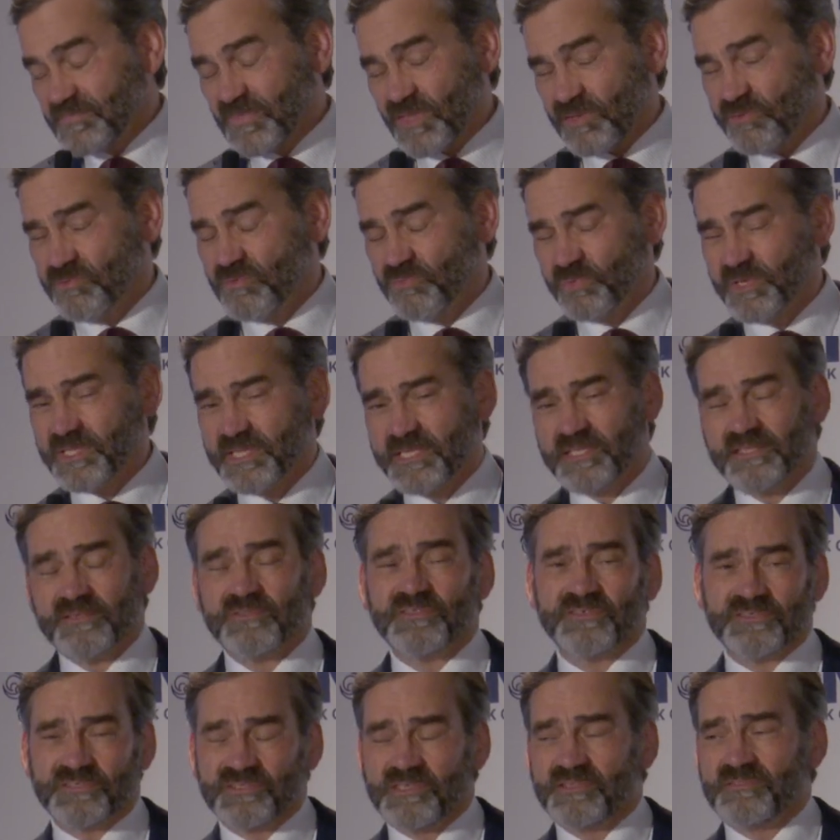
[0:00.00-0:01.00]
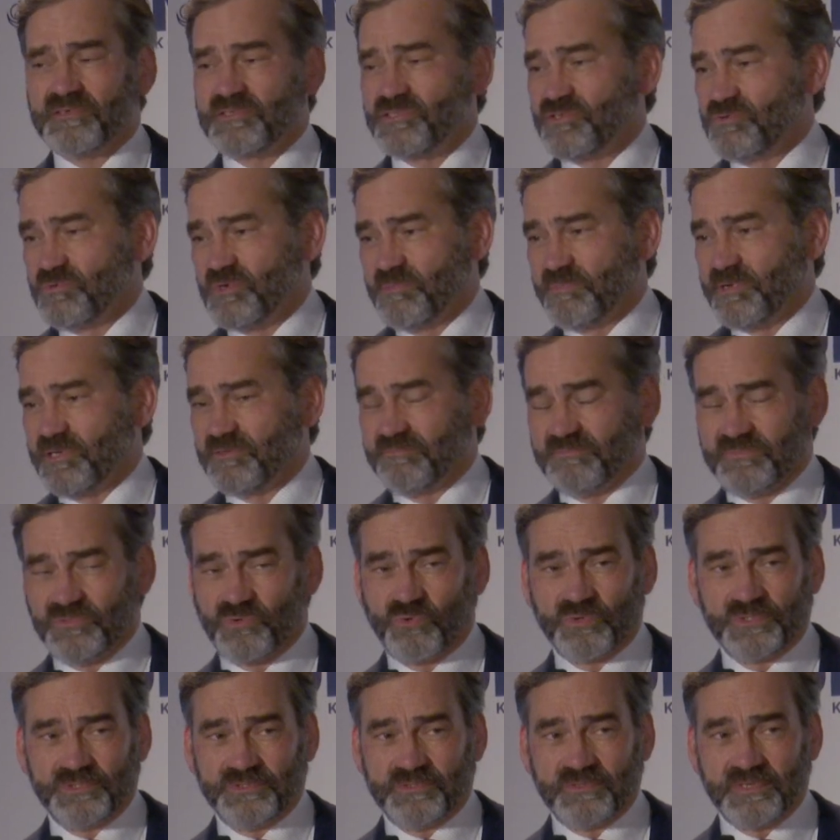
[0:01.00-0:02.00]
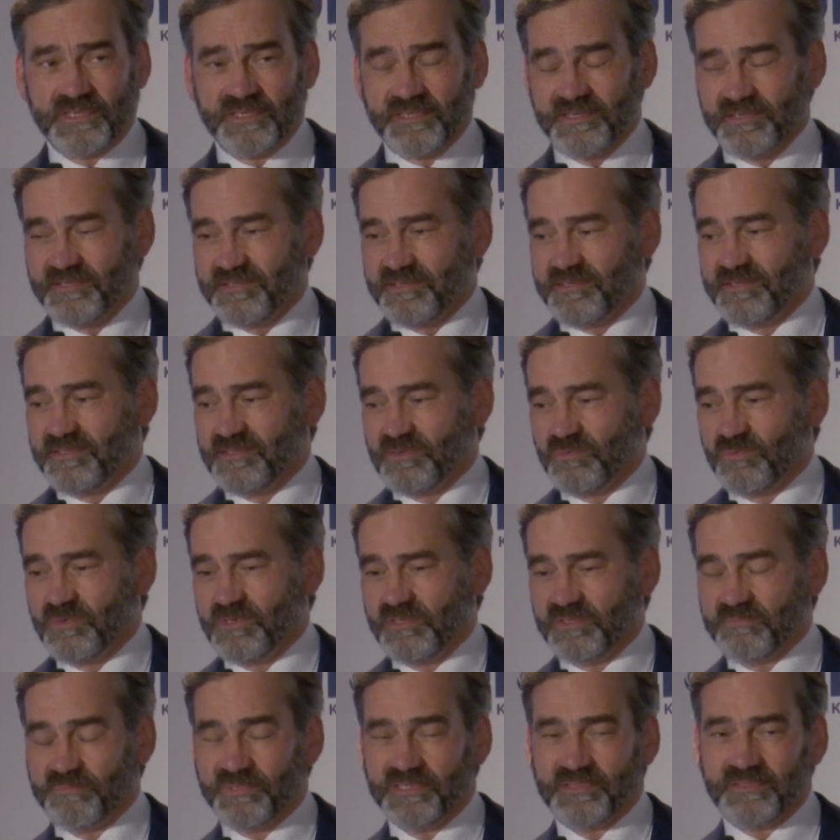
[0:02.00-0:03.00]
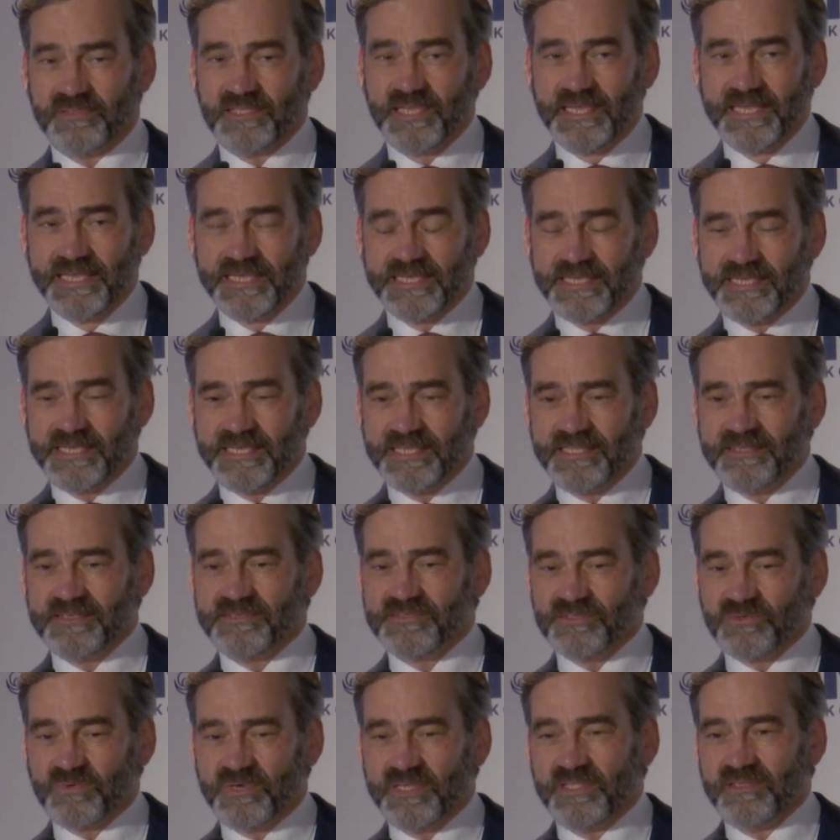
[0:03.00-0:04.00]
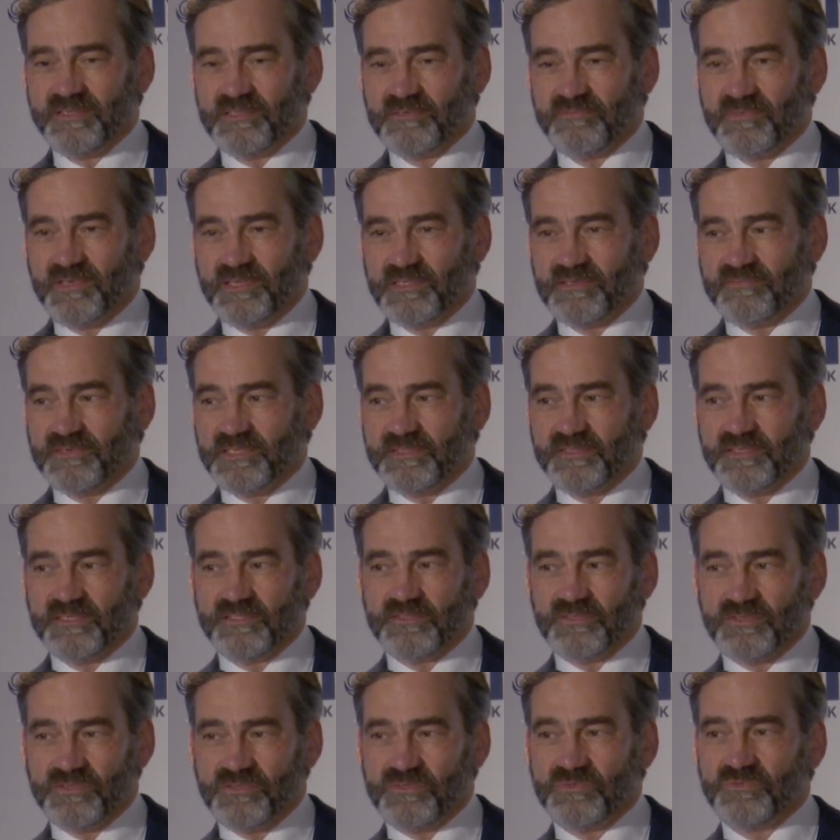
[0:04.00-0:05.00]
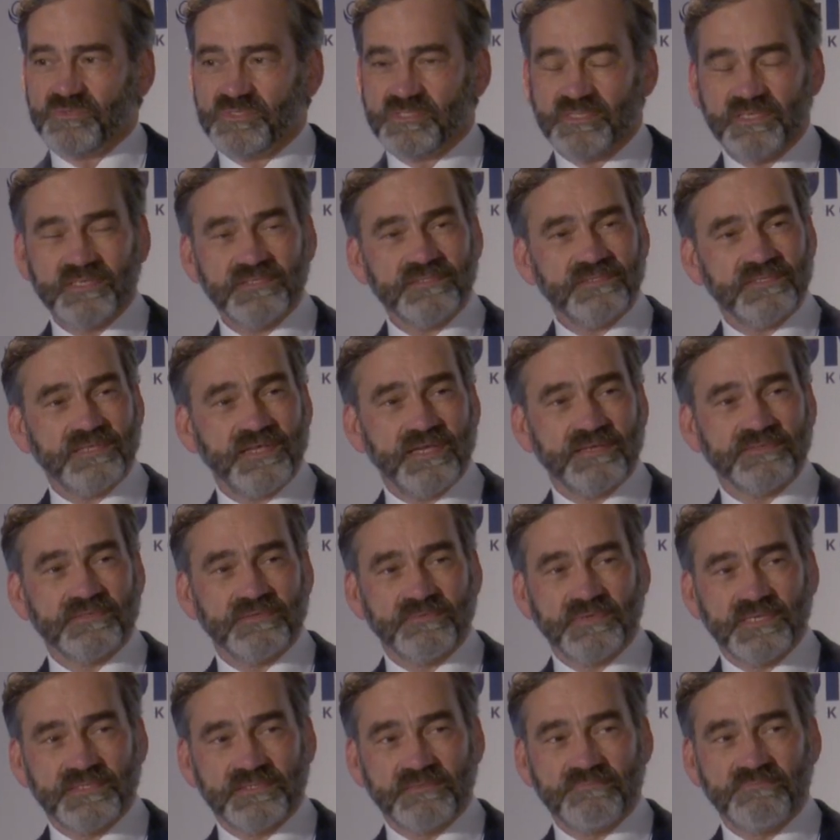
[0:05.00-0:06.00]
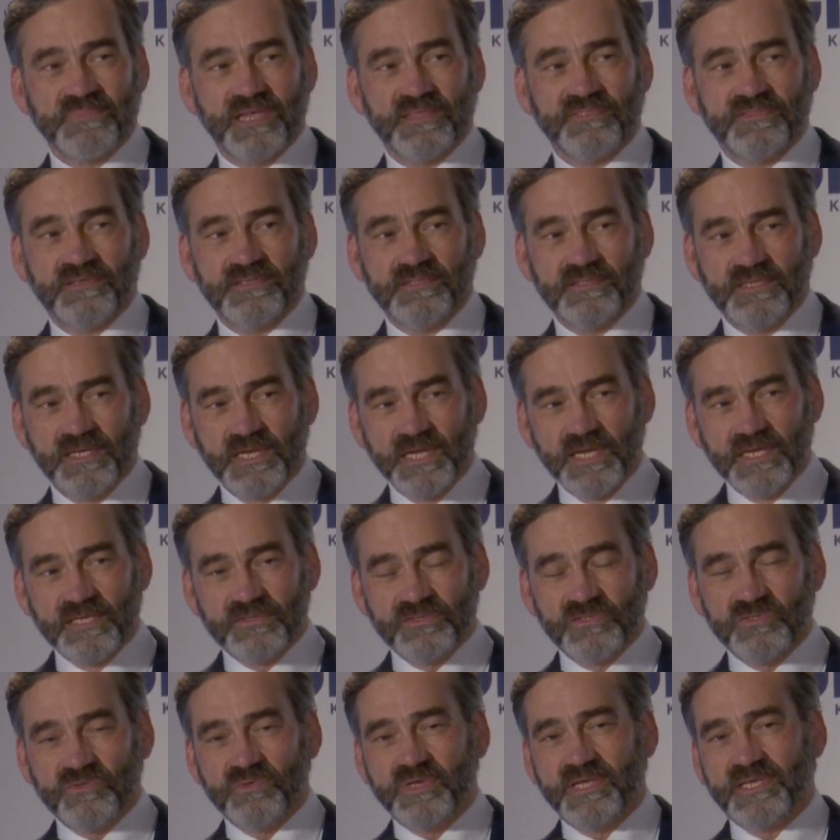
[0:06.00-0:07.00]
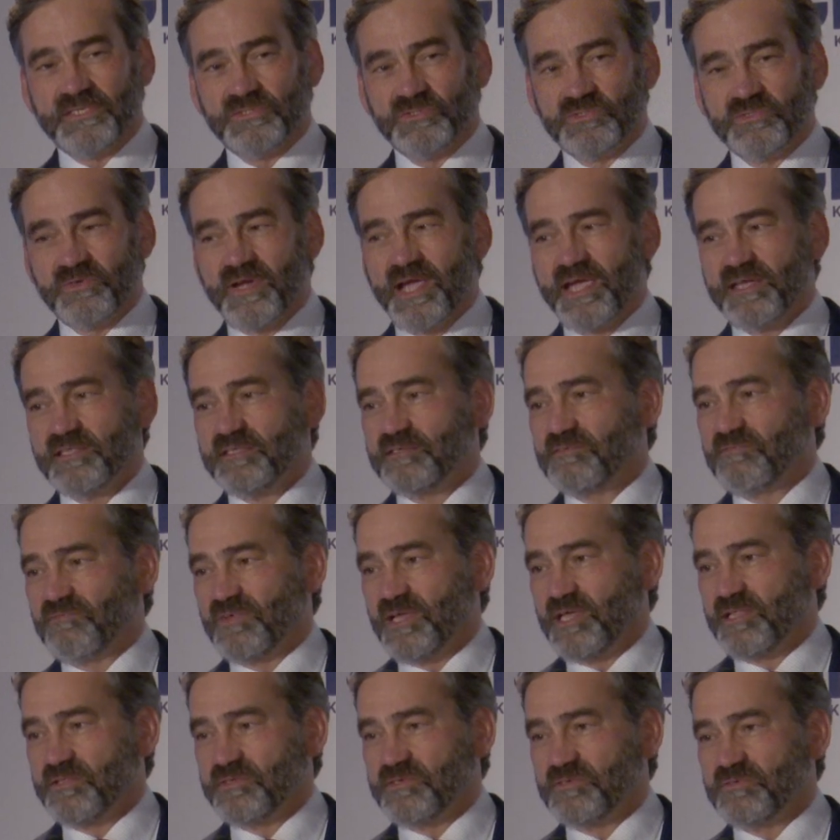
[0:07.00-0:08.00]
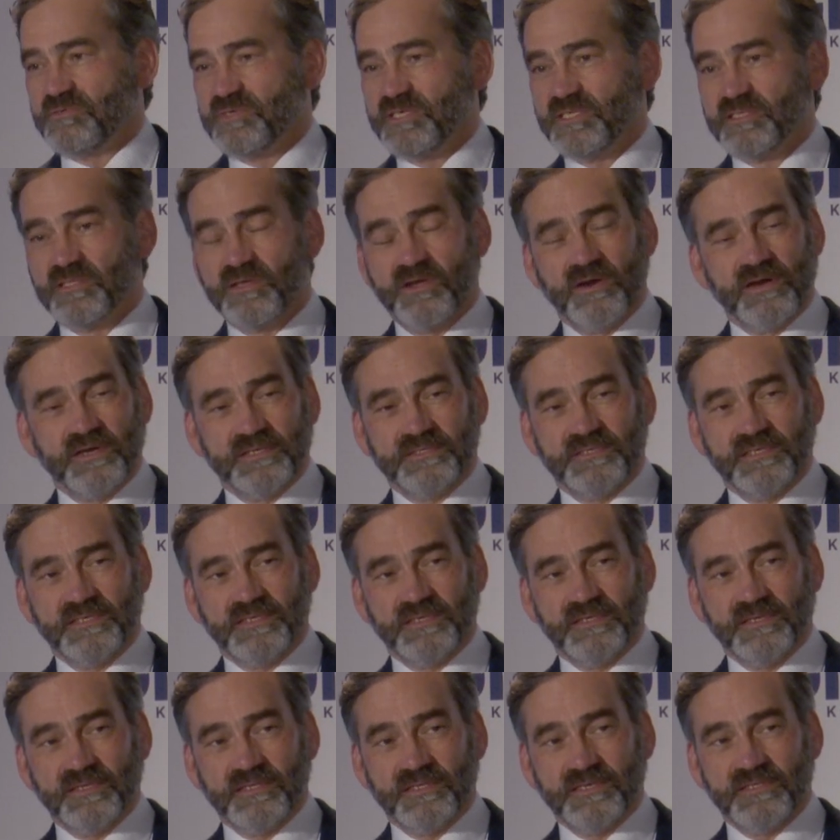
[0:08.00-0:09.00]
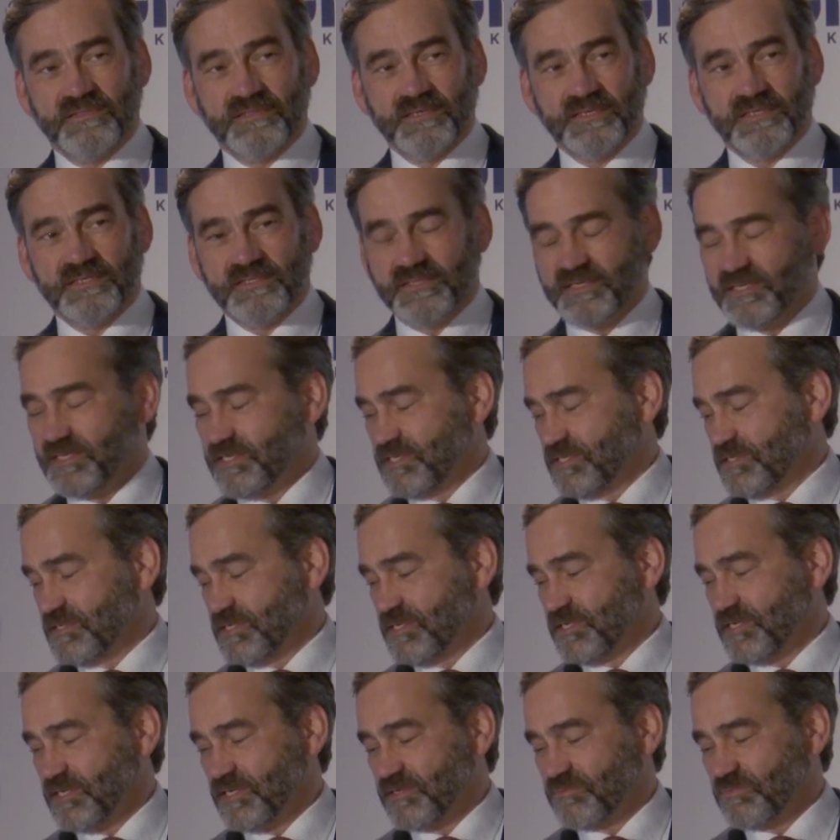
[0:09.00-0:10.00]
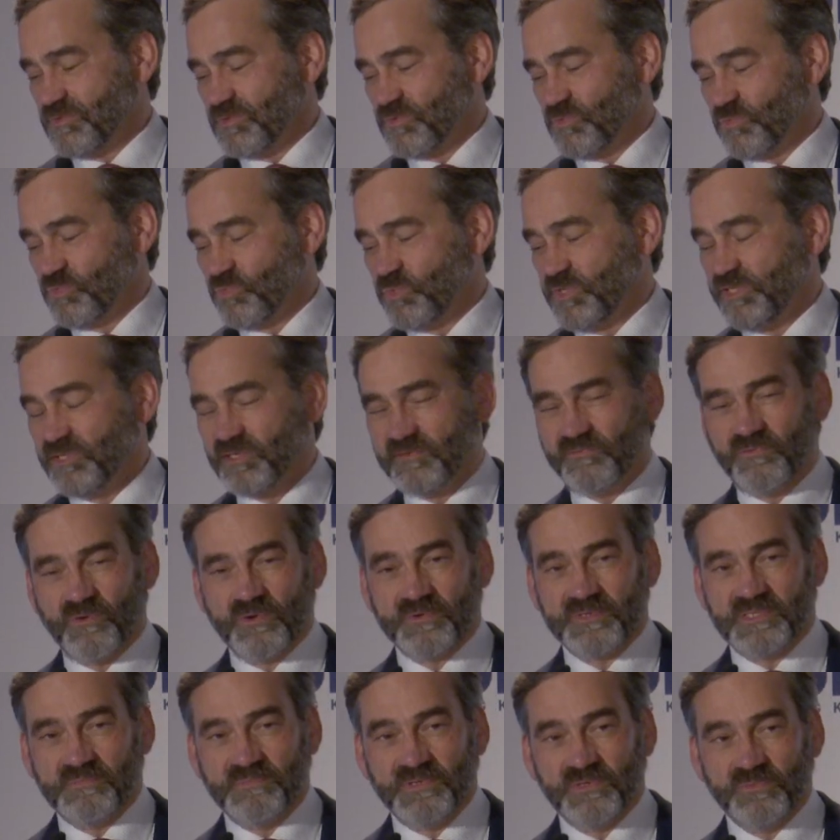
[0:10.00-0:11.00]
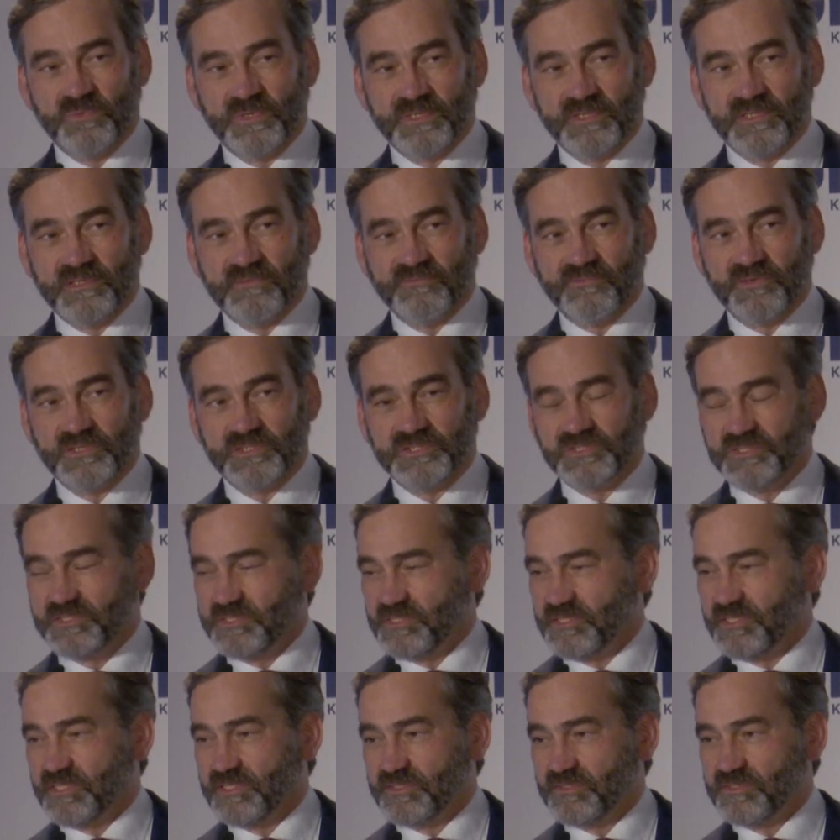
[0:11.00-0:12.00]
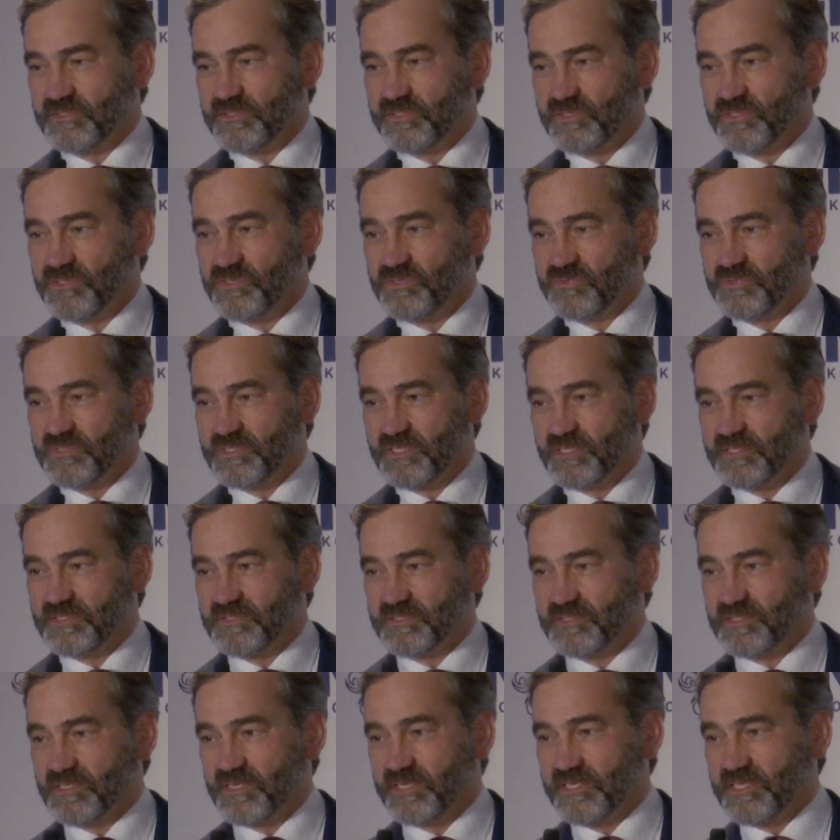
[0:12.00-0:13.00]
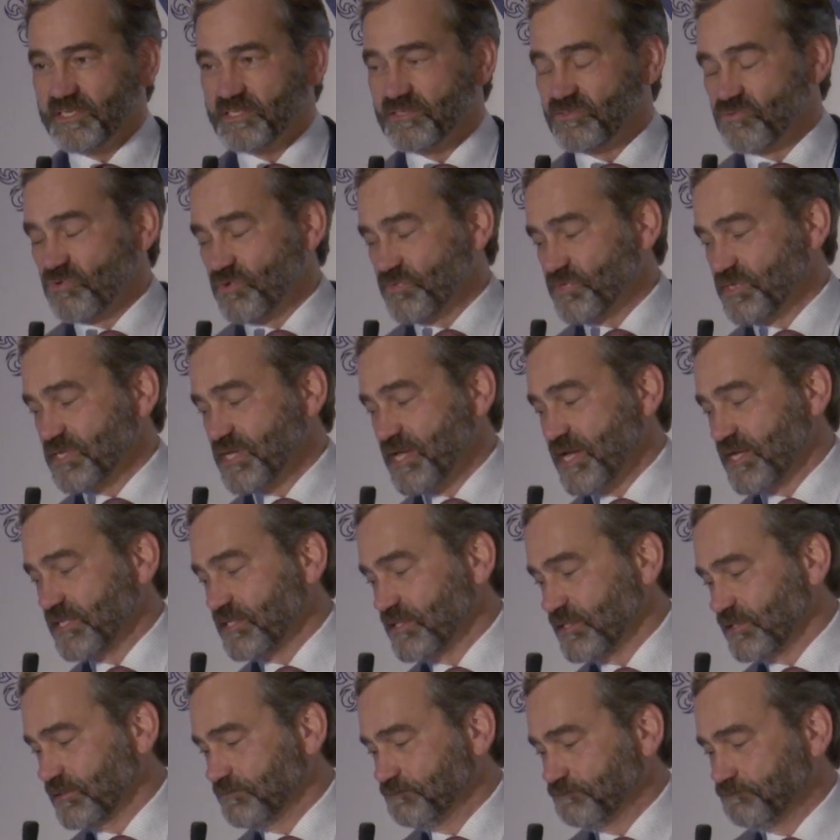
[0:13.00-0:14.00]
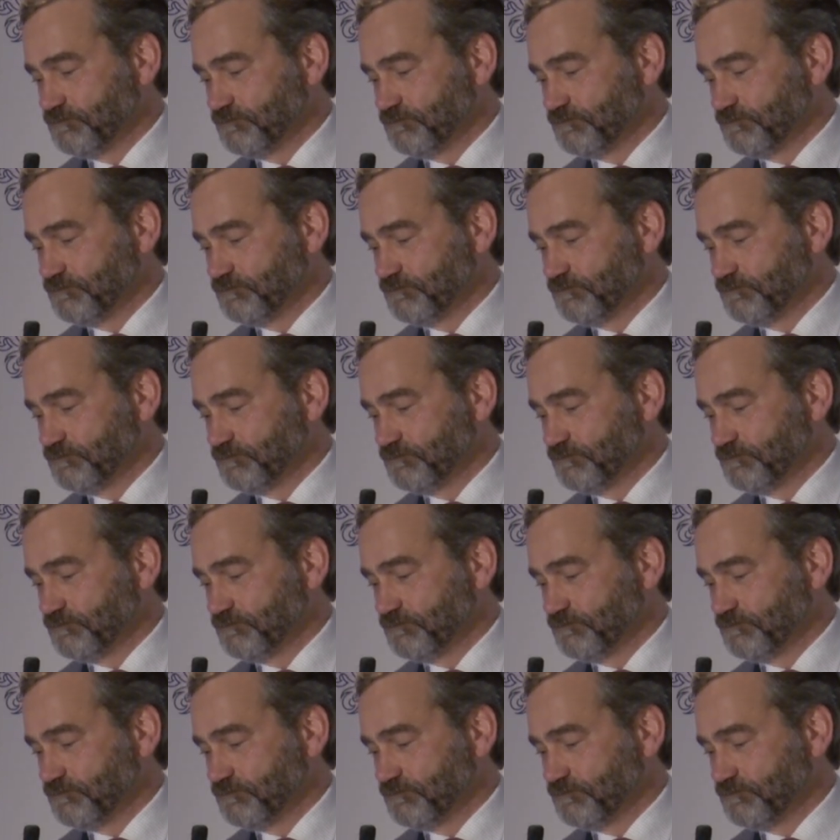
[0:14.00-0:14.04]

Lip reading: Really, there's nothing new about ore sorting in the world, but it is quite innovative, I think, to use this as a method to extract value in the Arctic. And I think we look forward to being one of the first to use this in northern Canada.